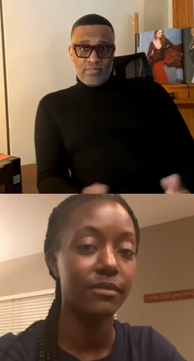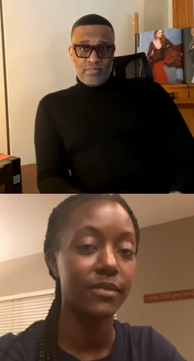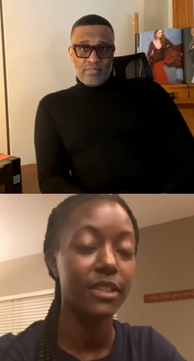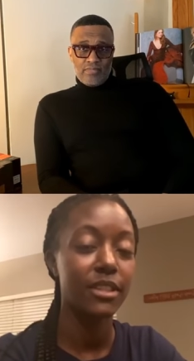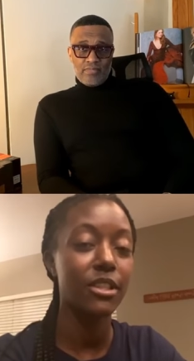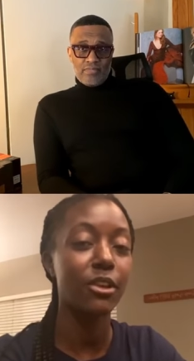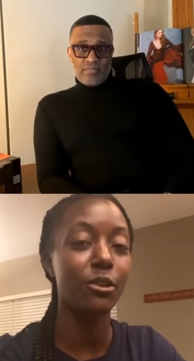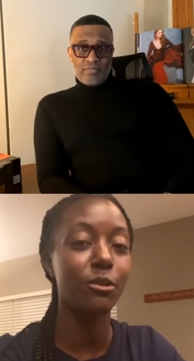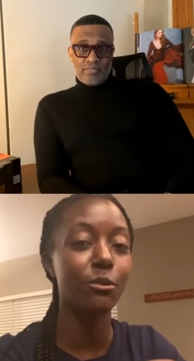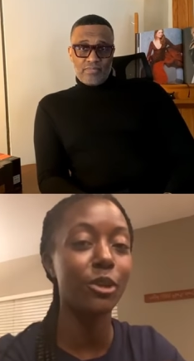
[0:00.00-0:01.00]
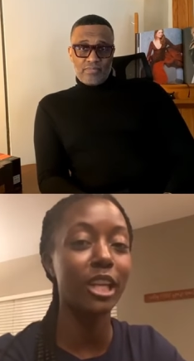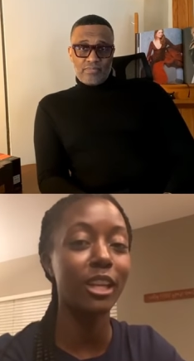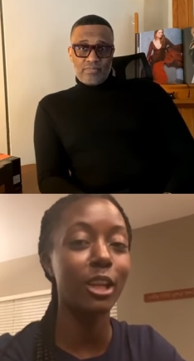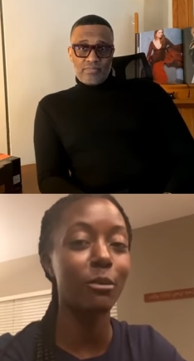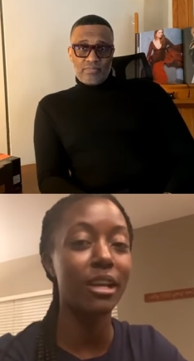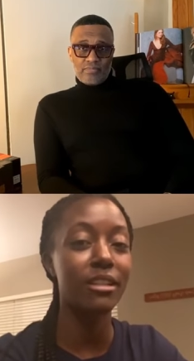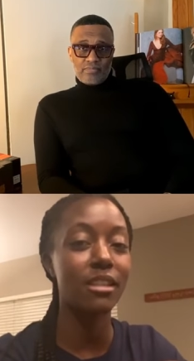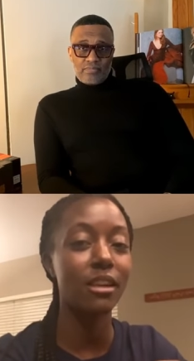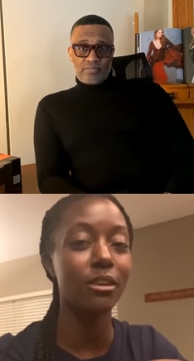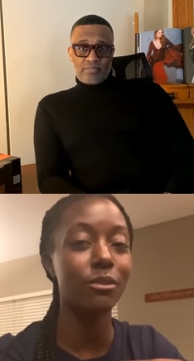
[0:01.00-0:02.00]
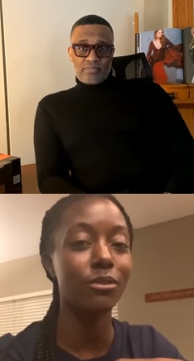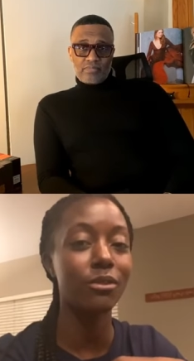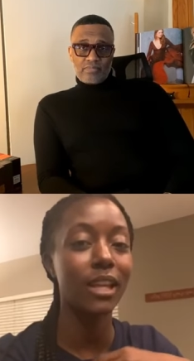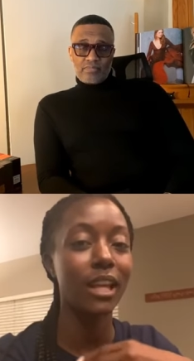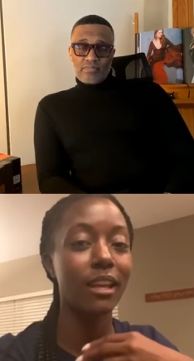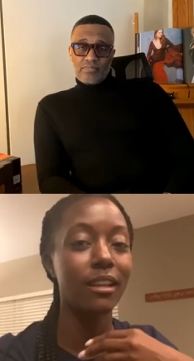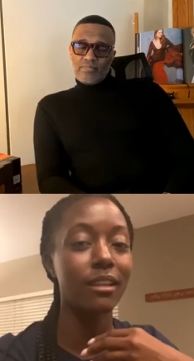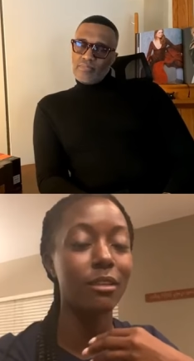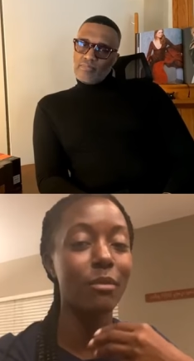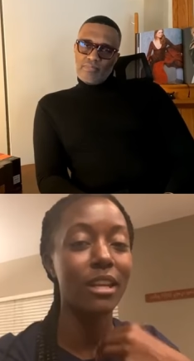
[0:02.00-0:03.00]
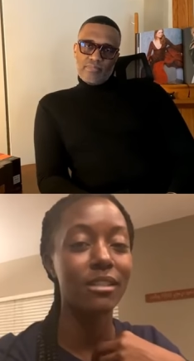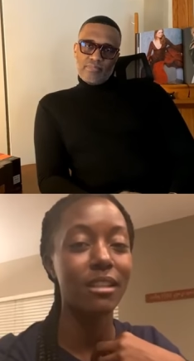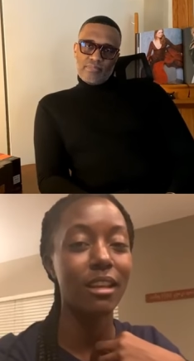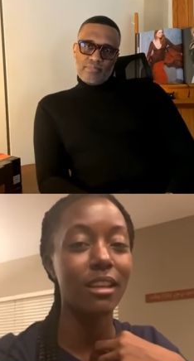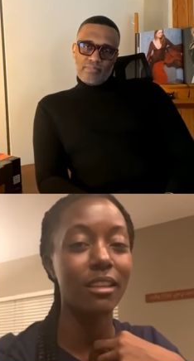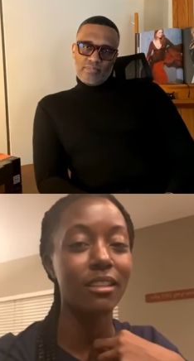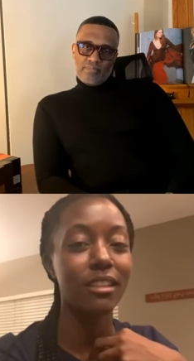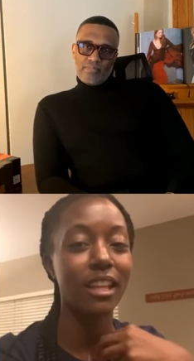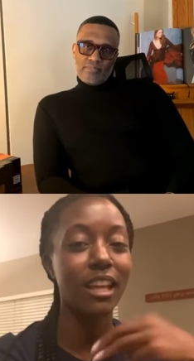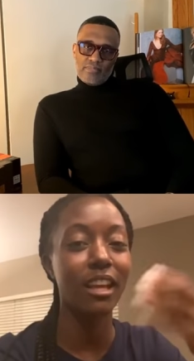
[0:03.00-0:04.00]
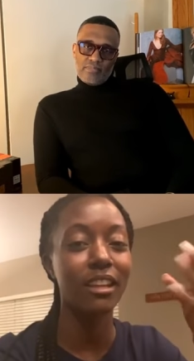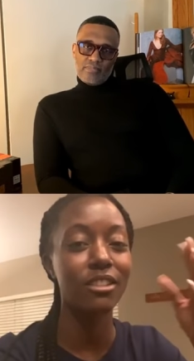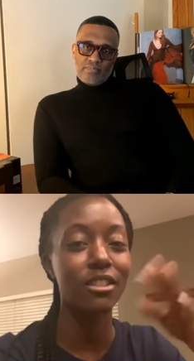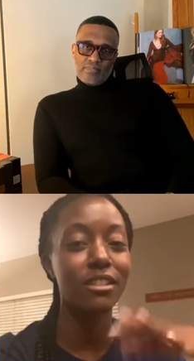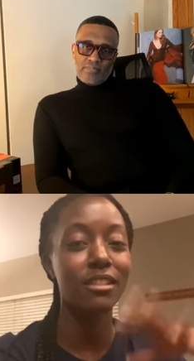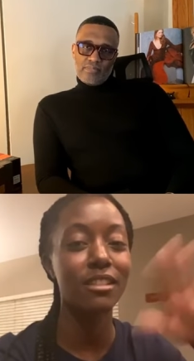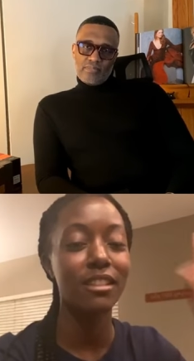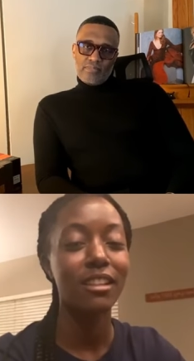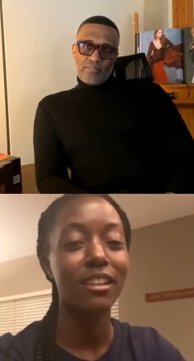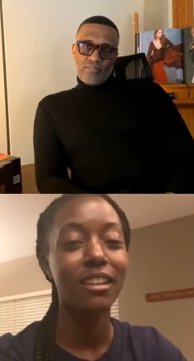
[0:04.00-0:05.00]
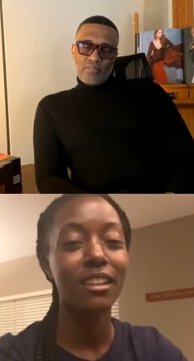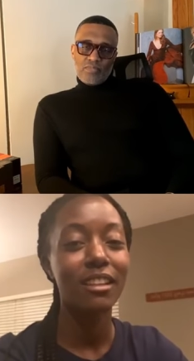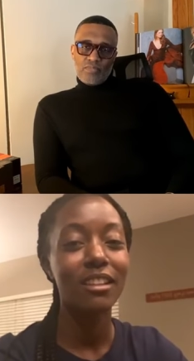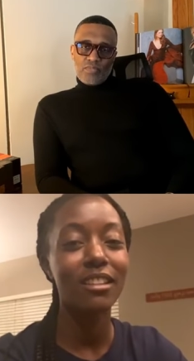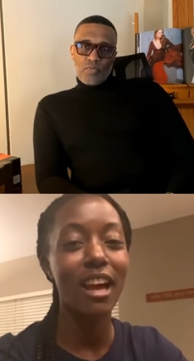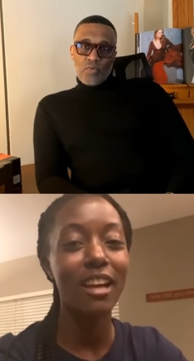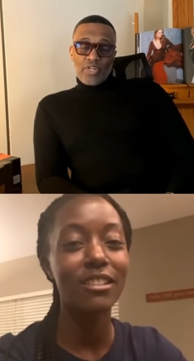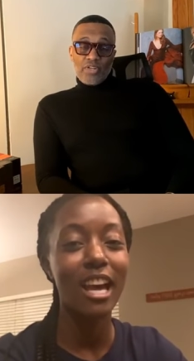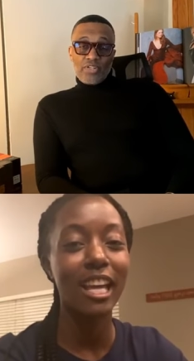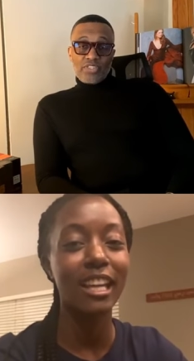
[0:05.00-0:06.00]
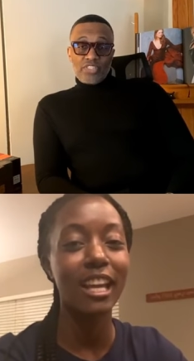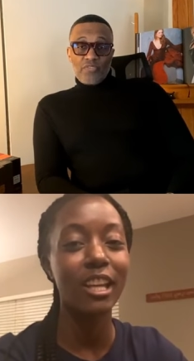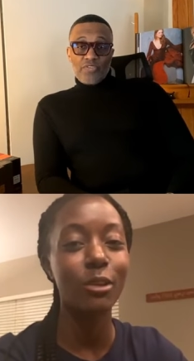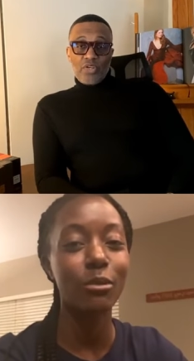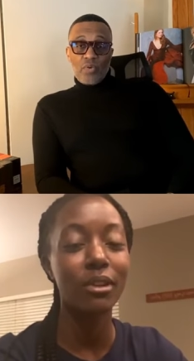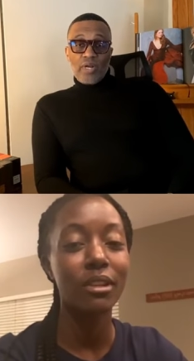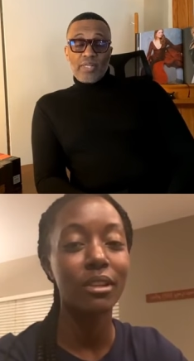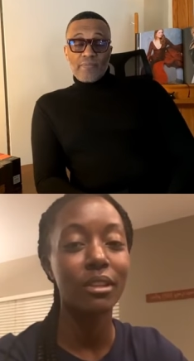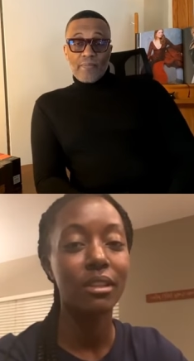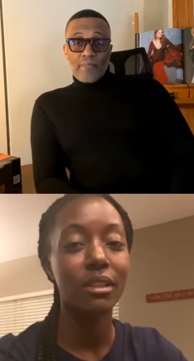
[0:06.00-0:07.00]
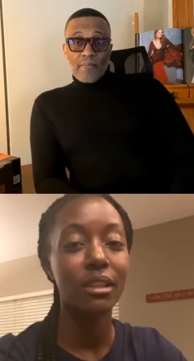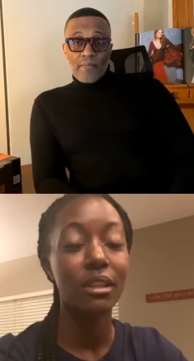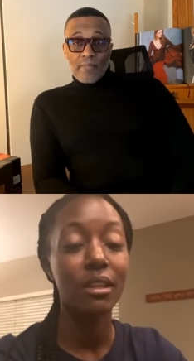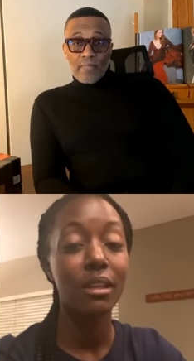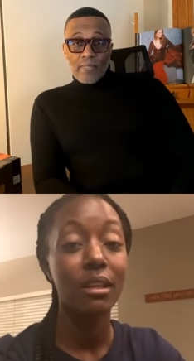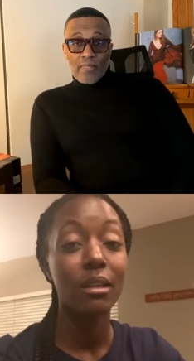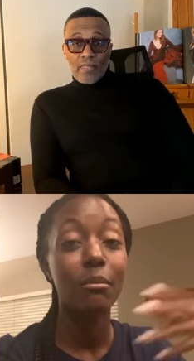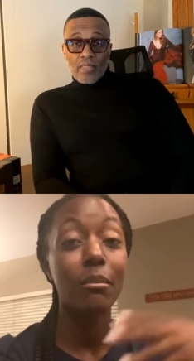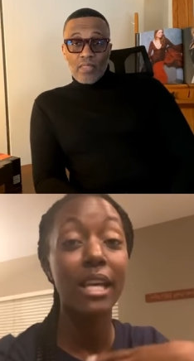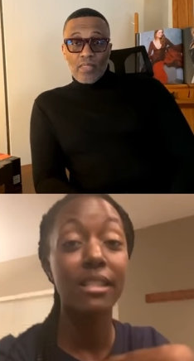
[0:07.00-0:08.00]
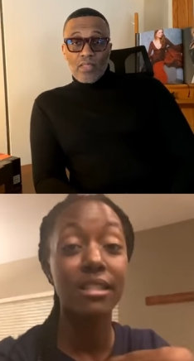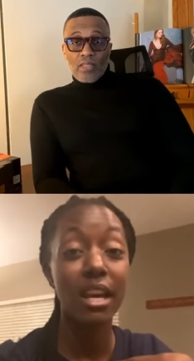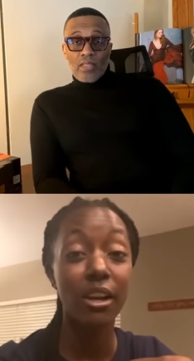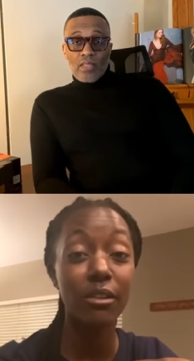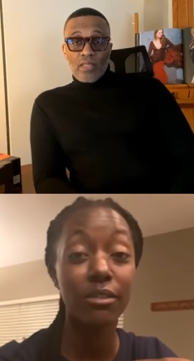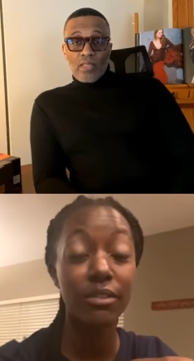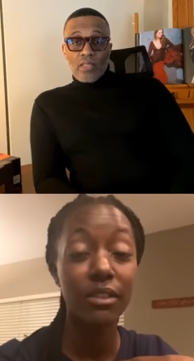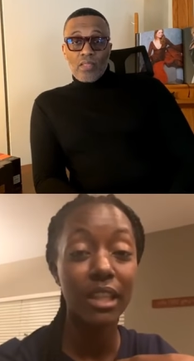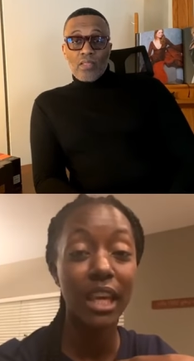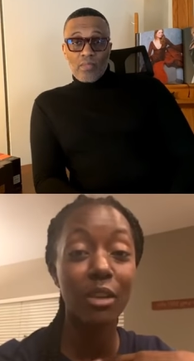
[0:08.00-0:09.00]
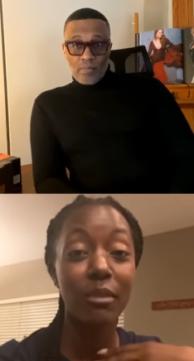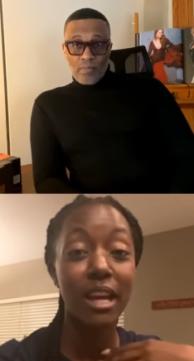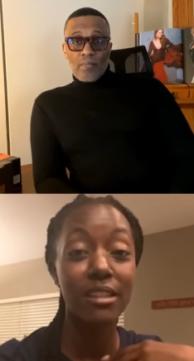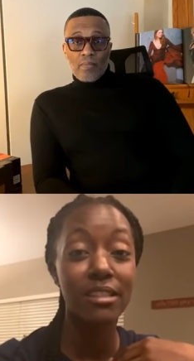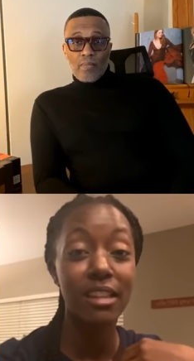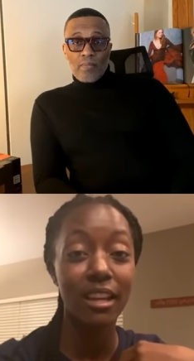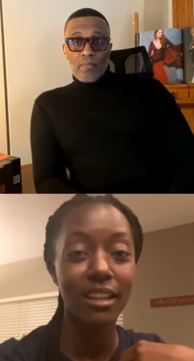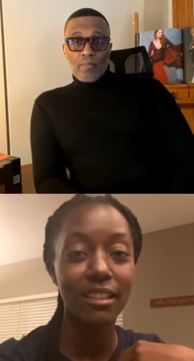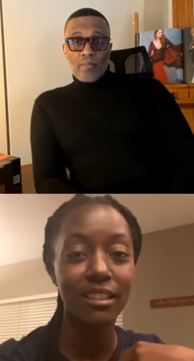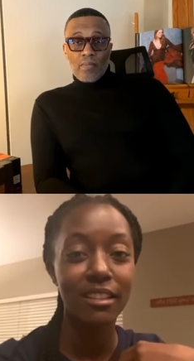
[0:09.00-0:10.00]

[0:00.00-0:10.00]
Speaker 1: So working on myself and my son, and kind of just not talking to anyone. Myself and my son.